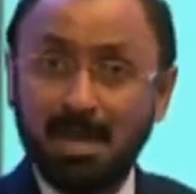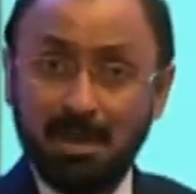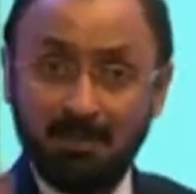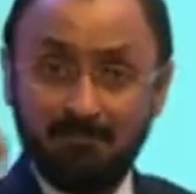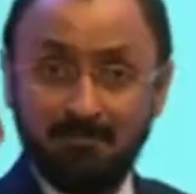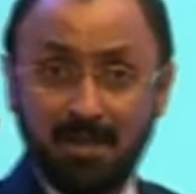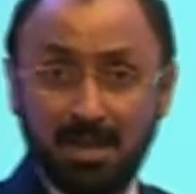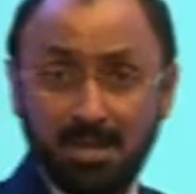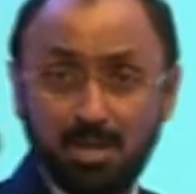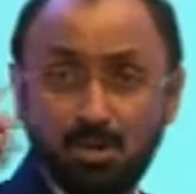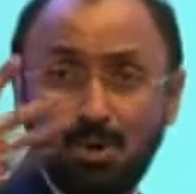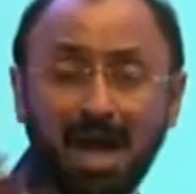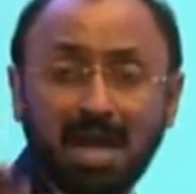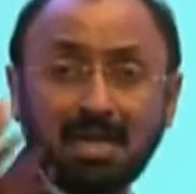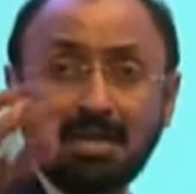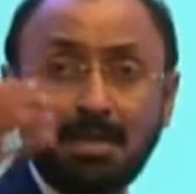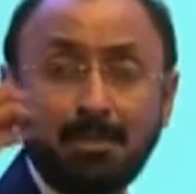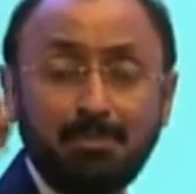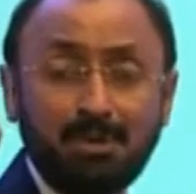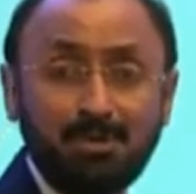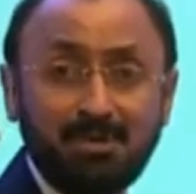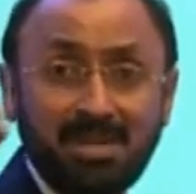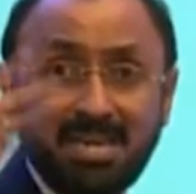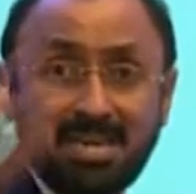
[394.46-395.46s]
When you are
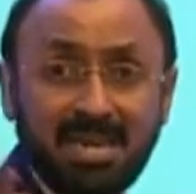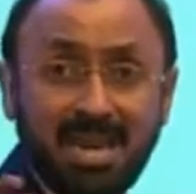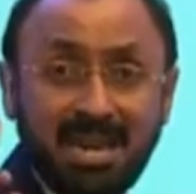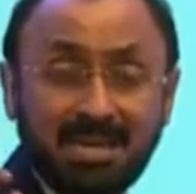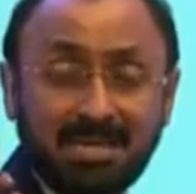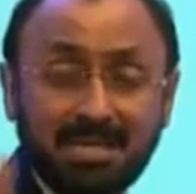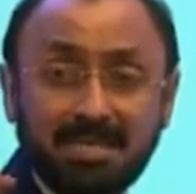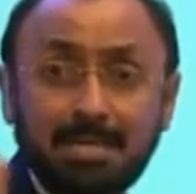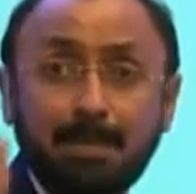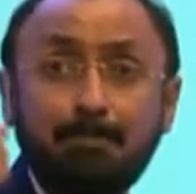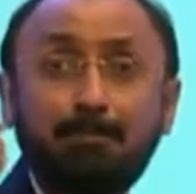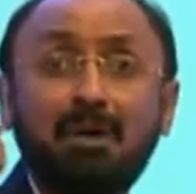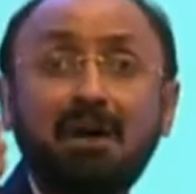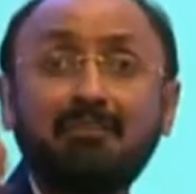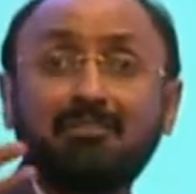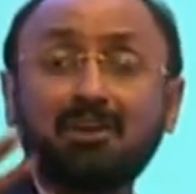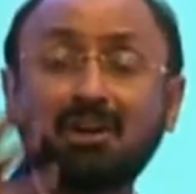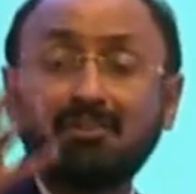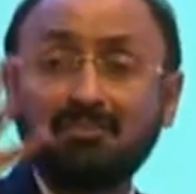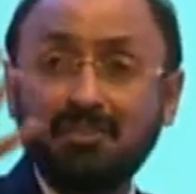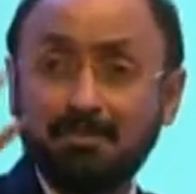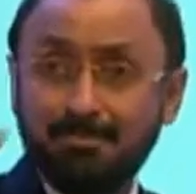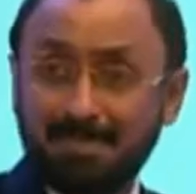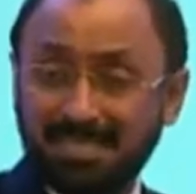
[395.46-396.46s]
communicating the power
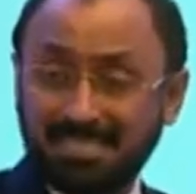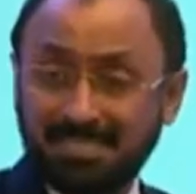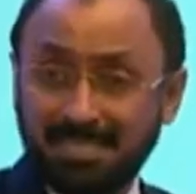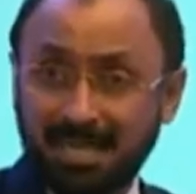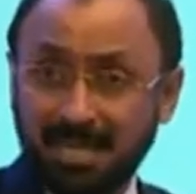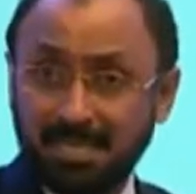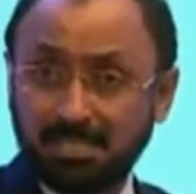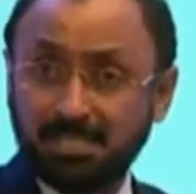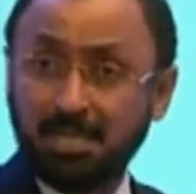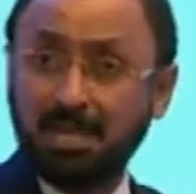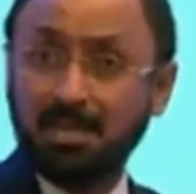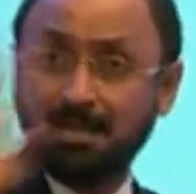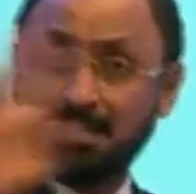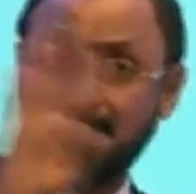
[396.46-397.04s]
of a message,